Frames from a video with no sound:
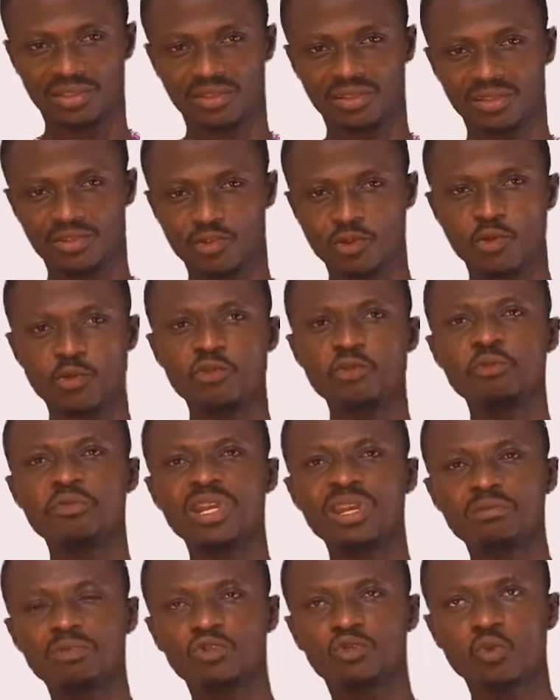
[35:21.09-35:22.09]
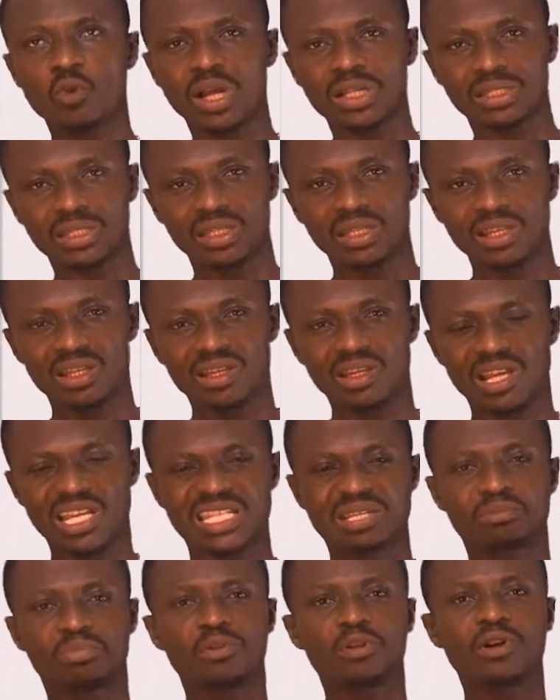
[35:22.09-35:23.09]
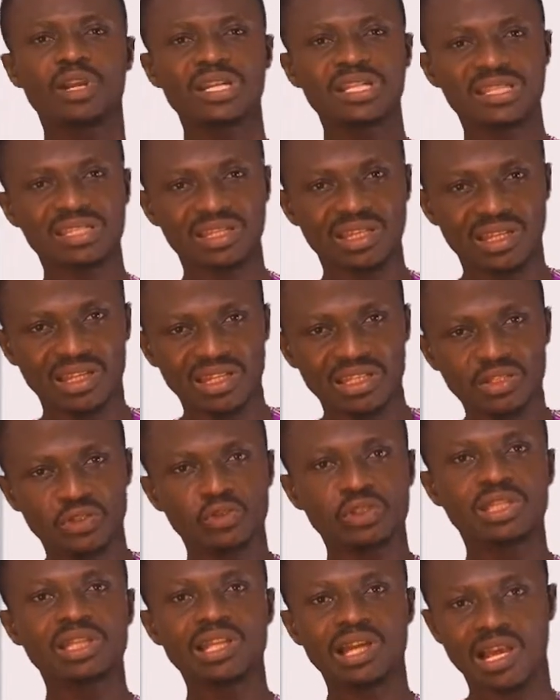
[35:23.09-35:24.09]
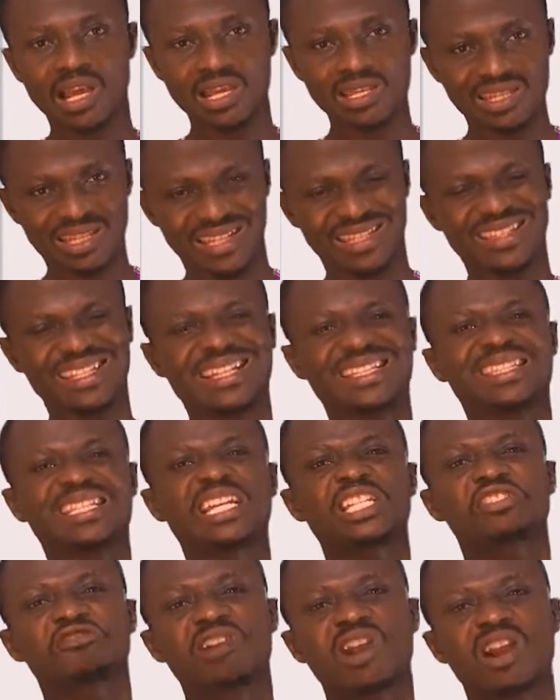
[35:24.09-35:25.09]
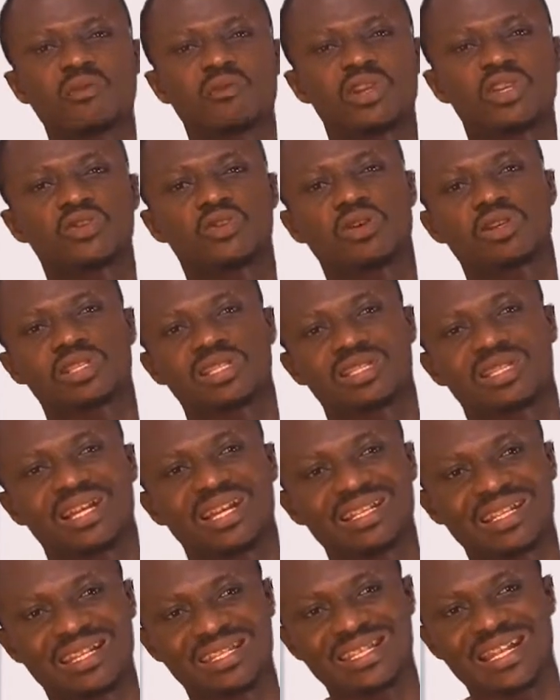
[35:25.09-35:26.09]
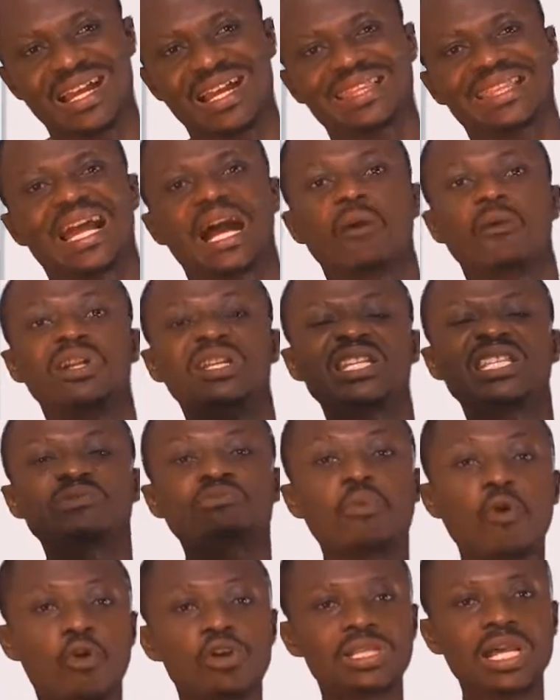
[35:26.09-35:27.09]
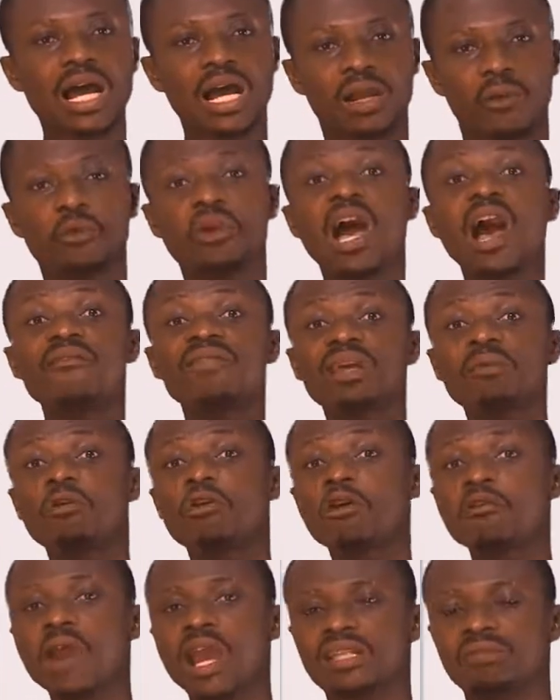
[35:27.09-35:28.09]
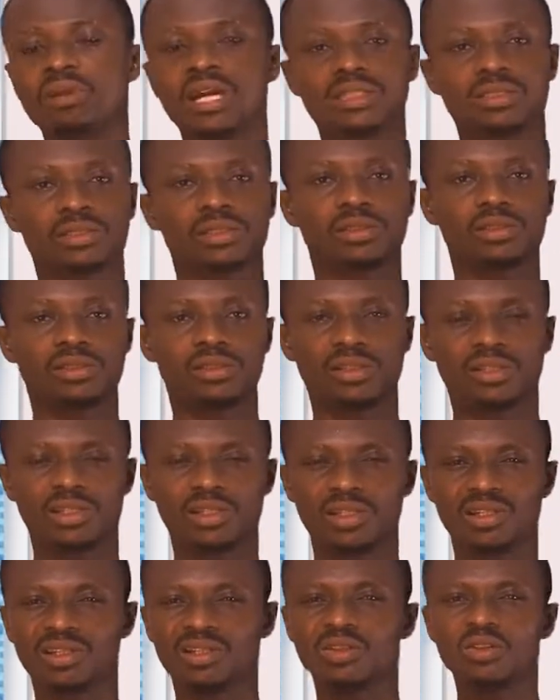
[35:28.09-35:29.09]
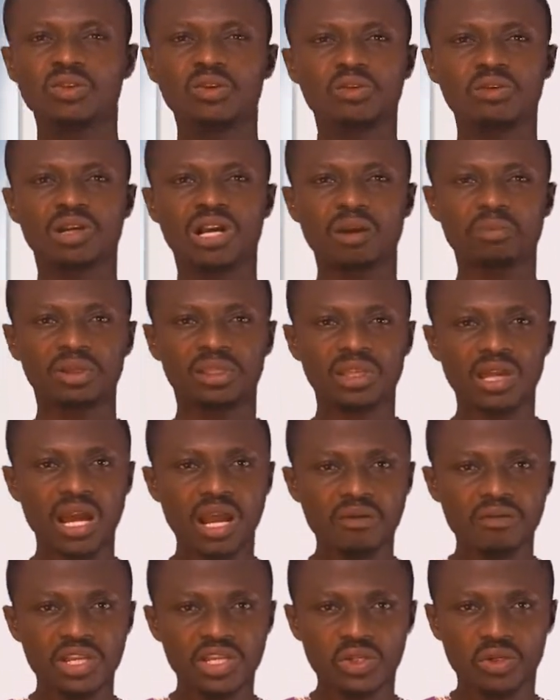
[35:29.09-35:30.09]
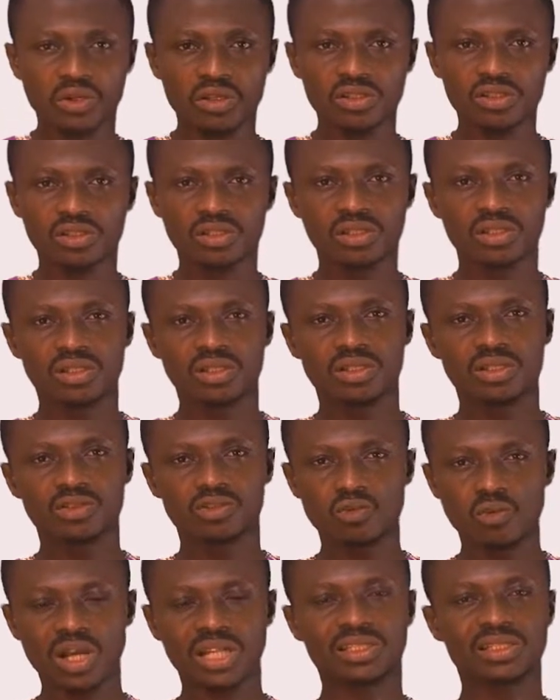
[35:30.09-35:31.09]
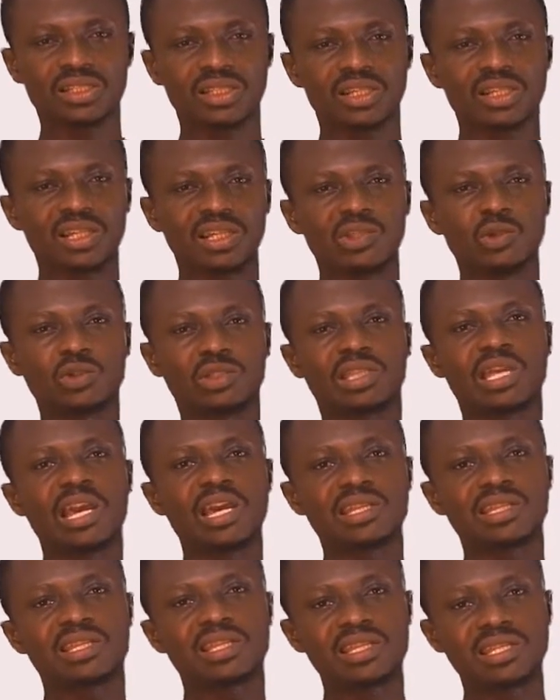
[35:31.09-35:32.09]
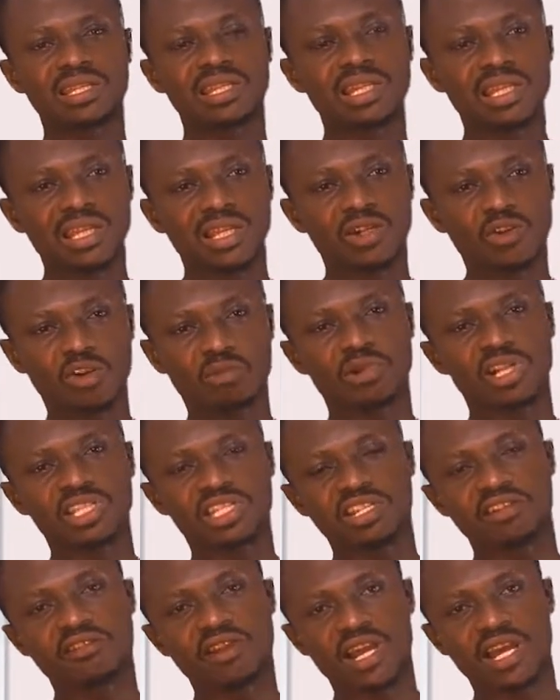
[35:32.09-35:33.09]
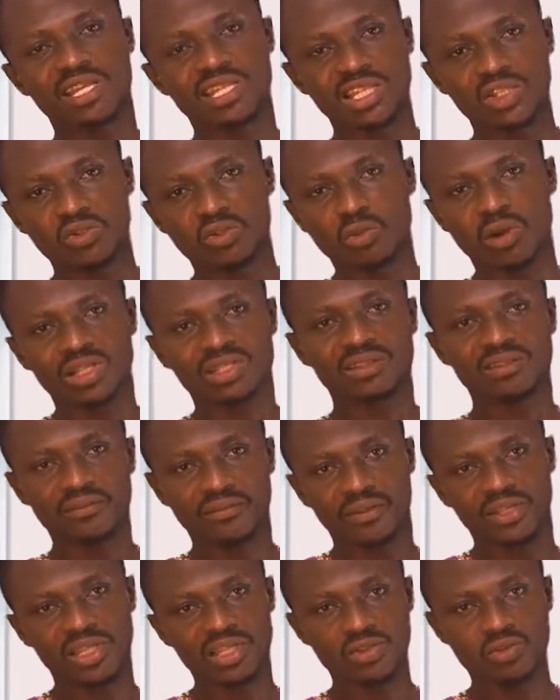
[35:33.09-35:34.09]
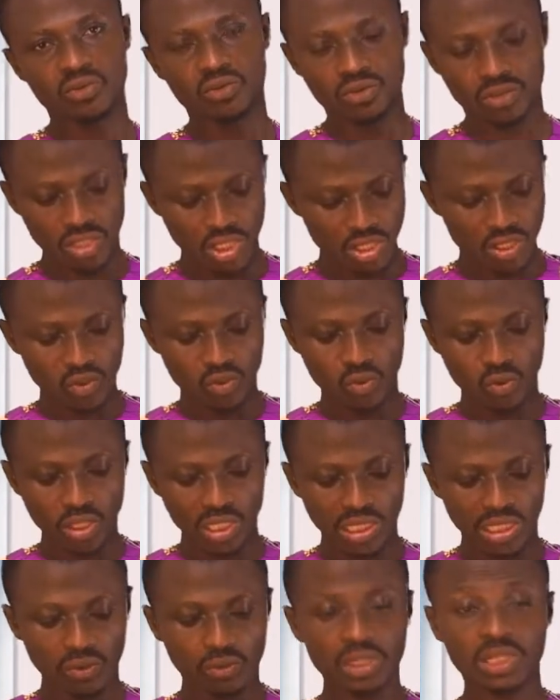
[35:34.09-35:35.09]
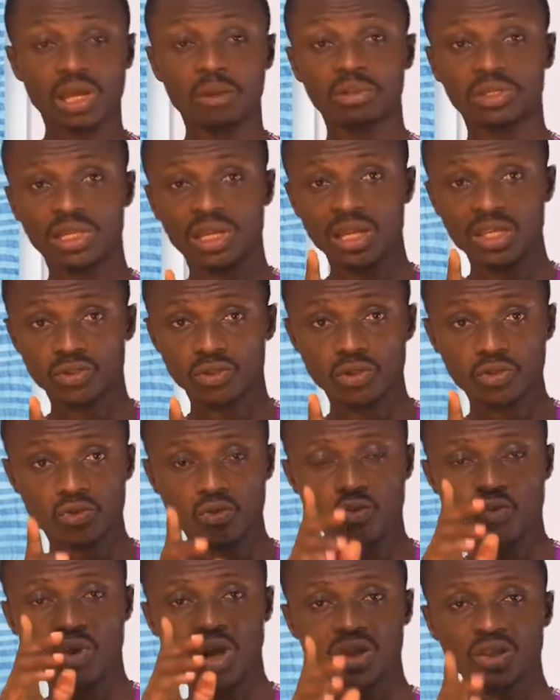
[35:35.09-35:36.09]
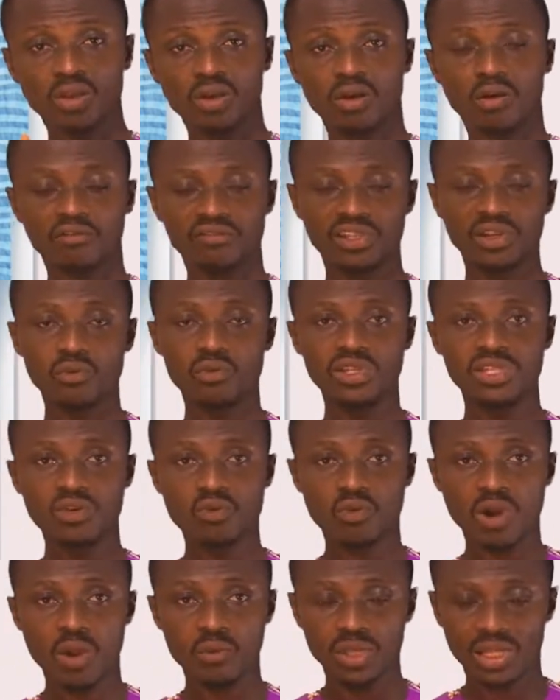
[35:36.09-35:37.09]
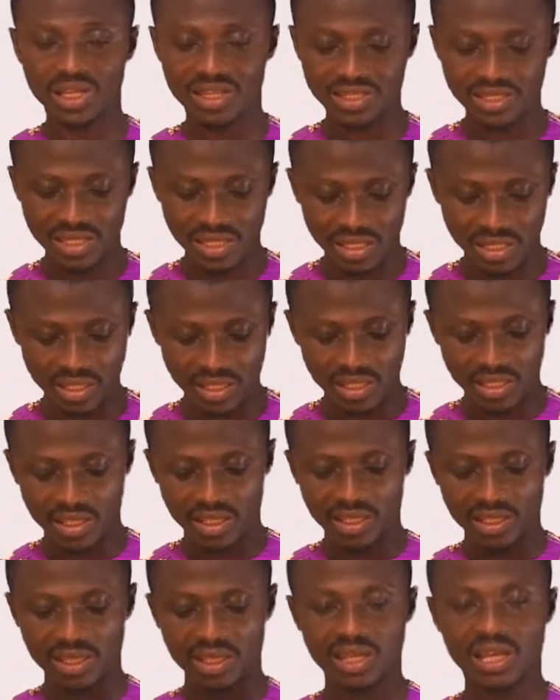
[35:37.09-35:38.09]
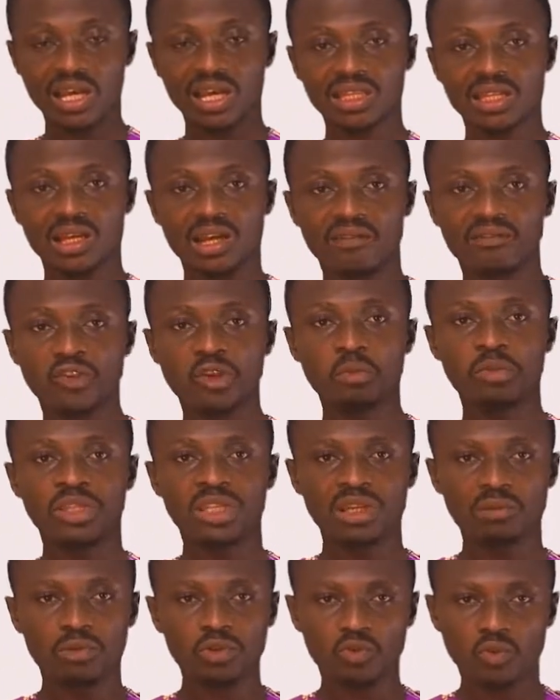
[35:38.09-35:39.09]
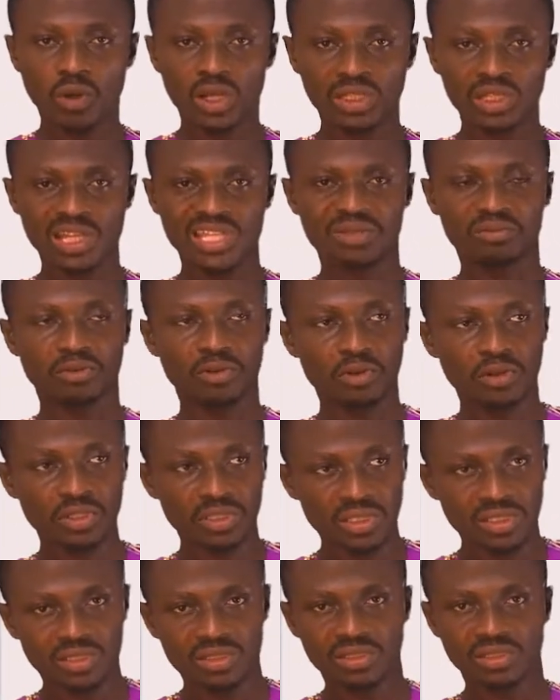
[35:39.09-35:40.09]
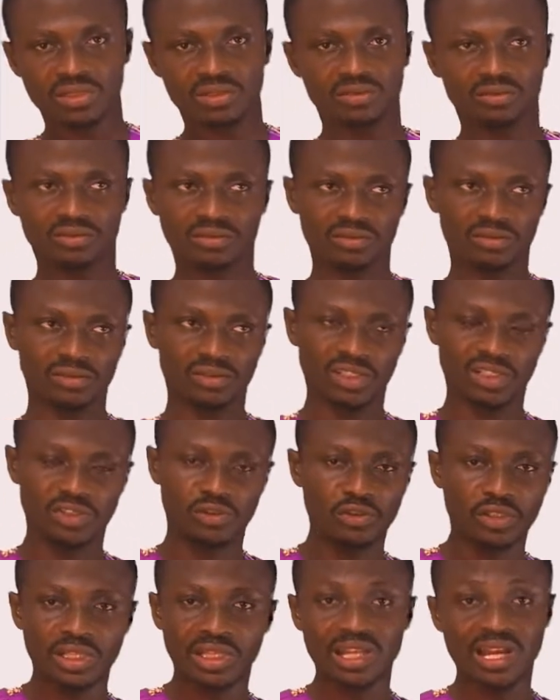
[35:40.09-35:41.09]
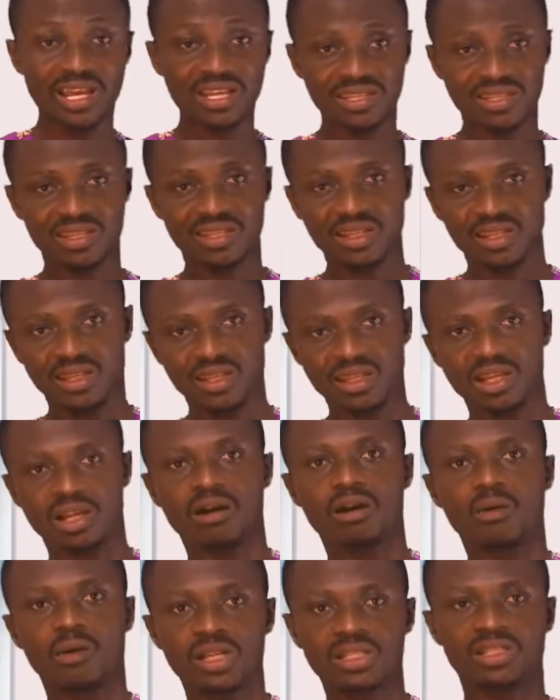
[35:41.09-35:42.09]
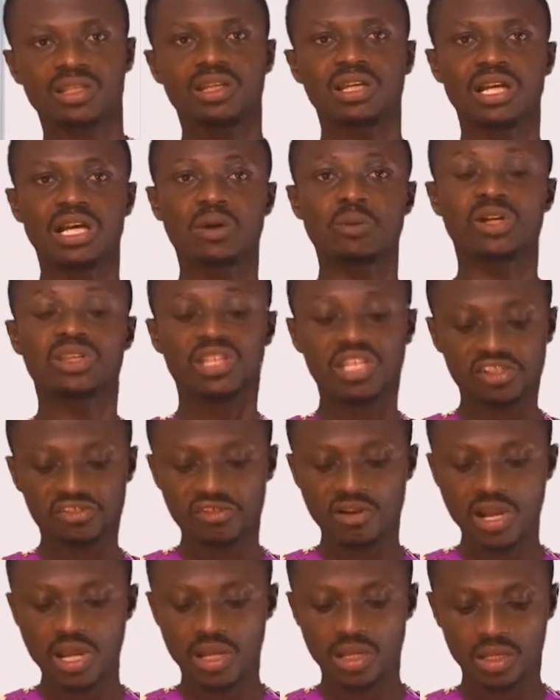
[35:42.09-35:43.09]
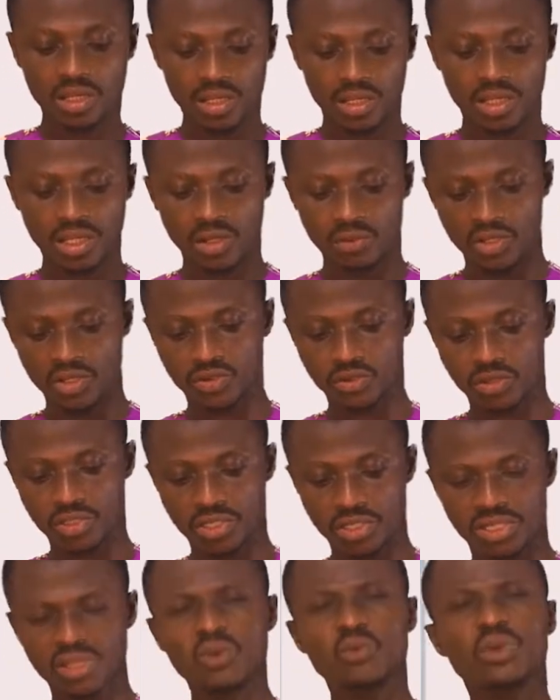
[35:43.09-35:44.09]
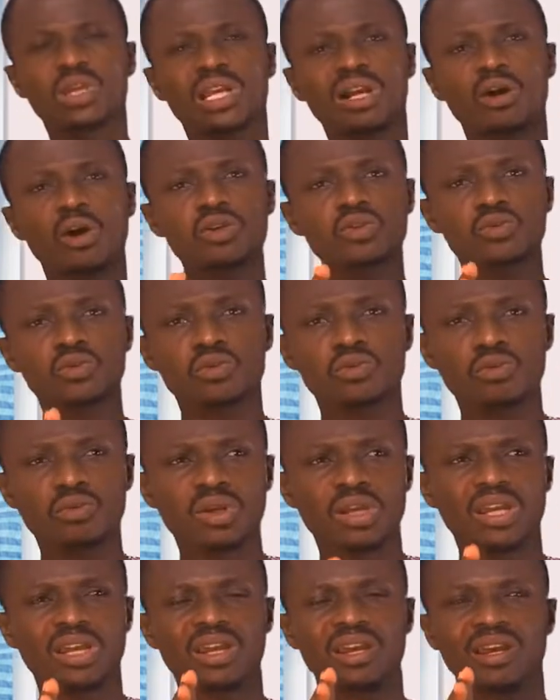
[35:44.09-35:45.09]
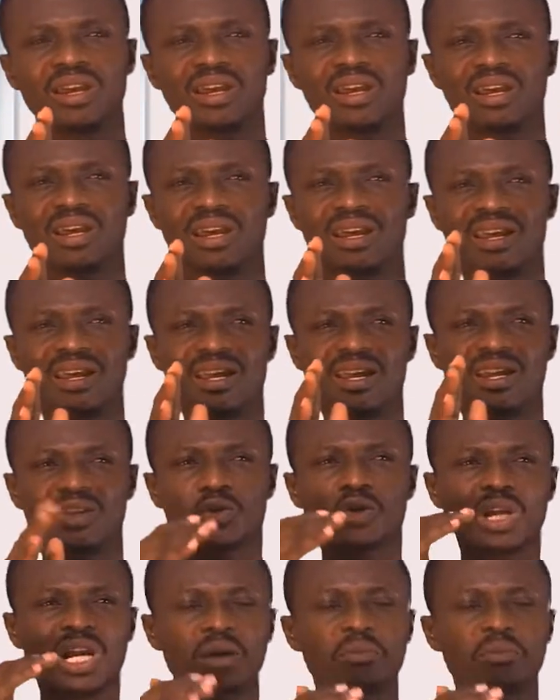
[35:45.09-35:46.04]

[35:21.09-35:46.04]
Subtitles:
So we won't be able to what exploit and utilize the natural resources that is at our disposal. We have them all right, but no capital resource to what to turn these raw materials into what finished goods. So inadequate capital is also one of the reasons why we can say Ghana have not been able to what exploit and utilize our natural resources. We can also talk